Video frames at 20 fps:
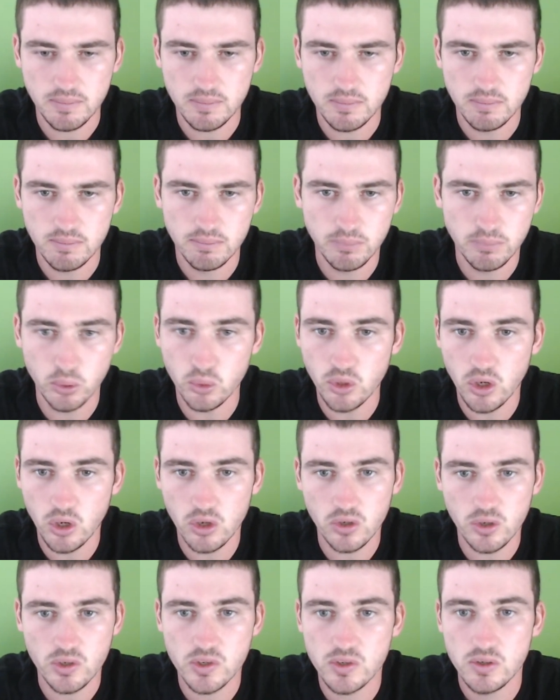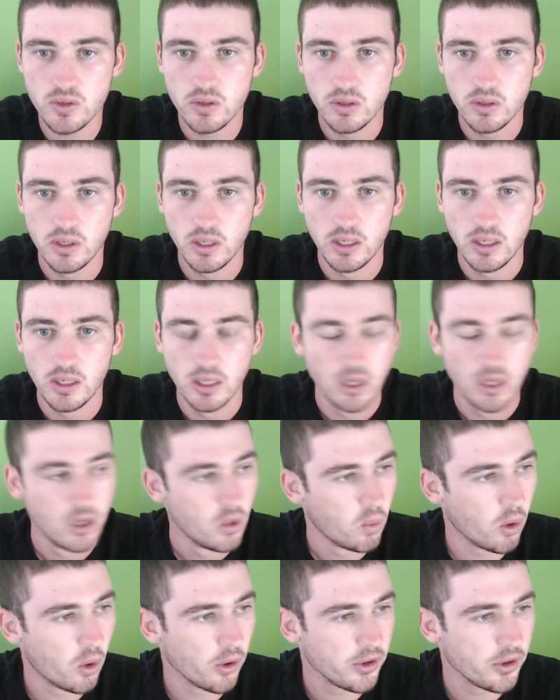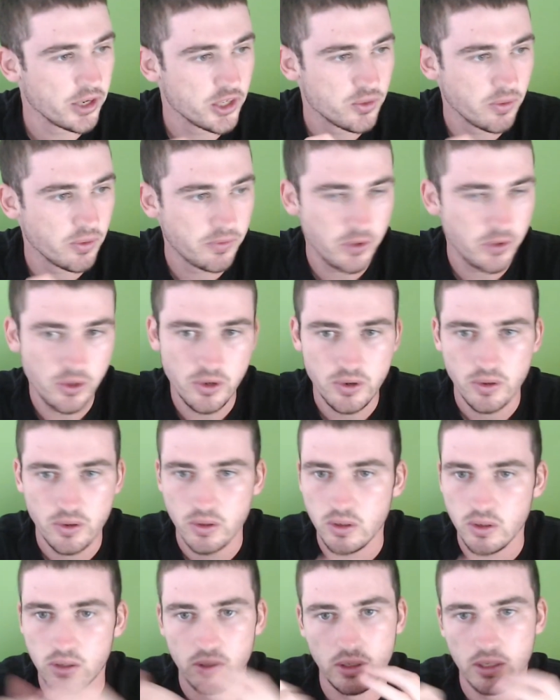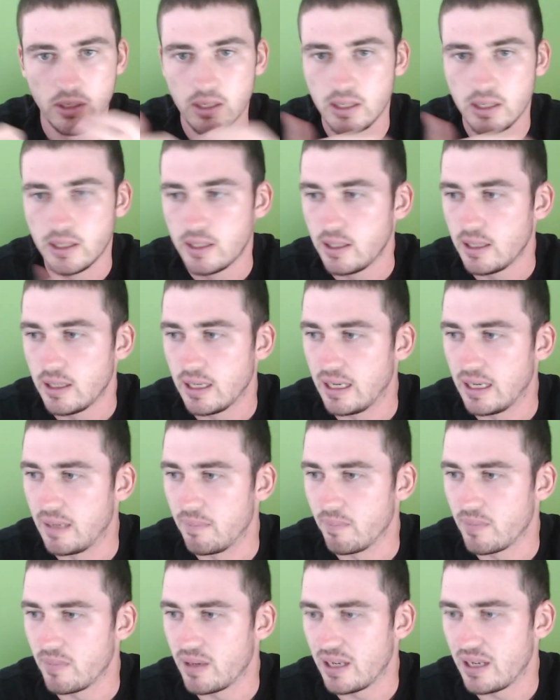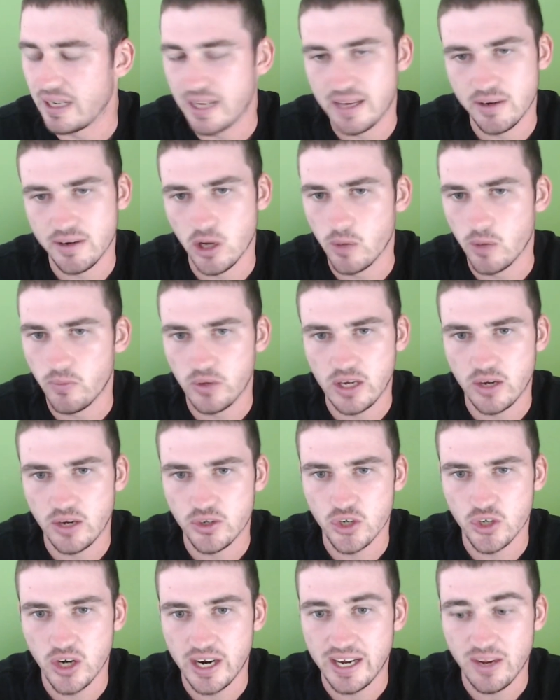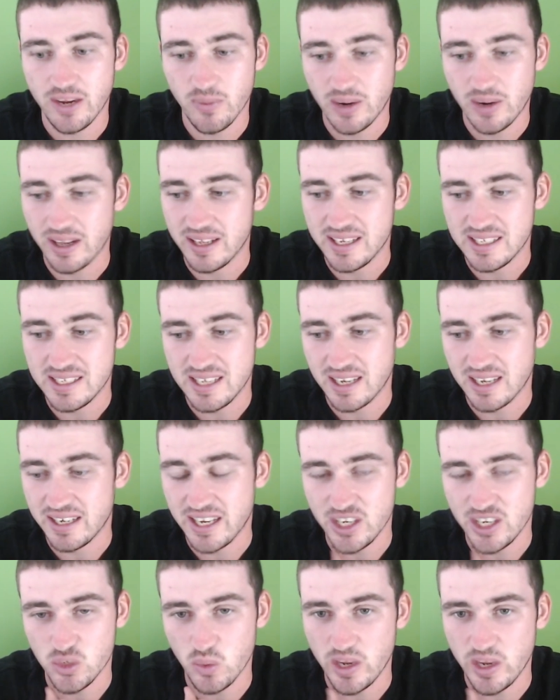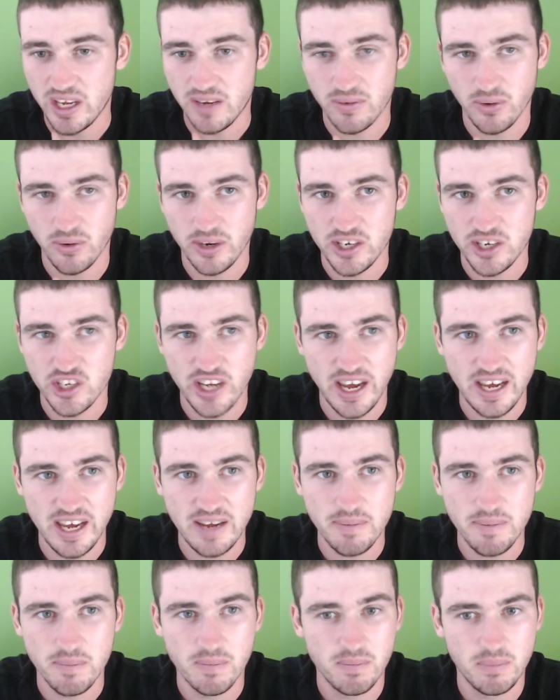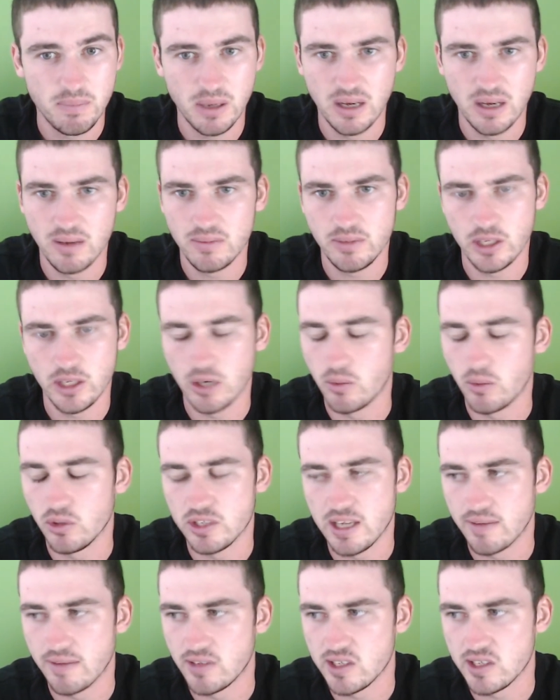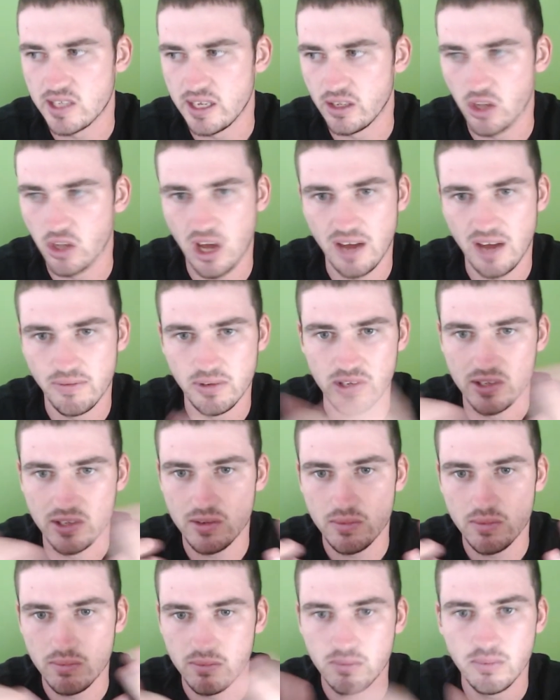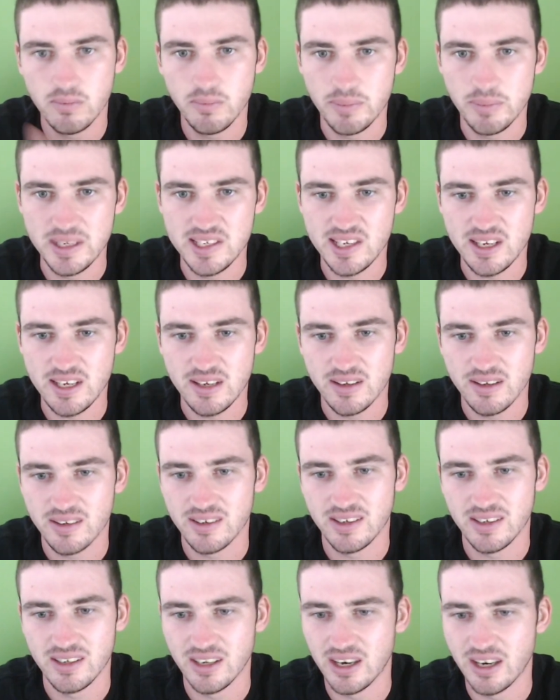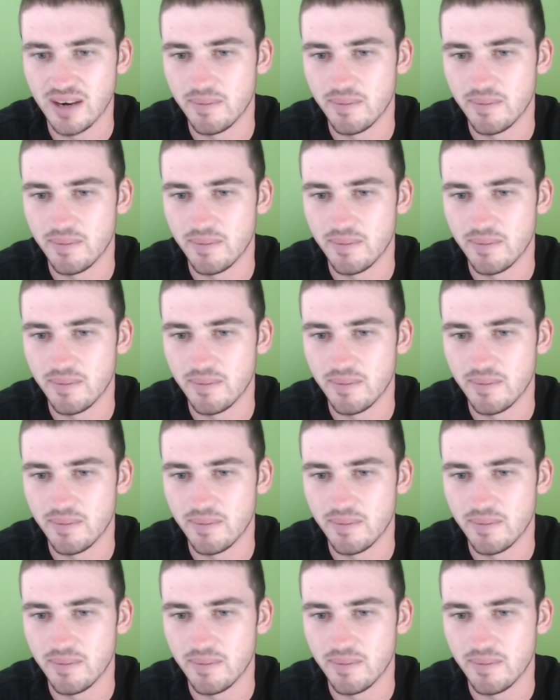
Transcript: Bulldogs Warriors review. Again, hopefully I'll try and get one of these done each week for each game. But, you know, we'll just have to see. Life is busy. All right.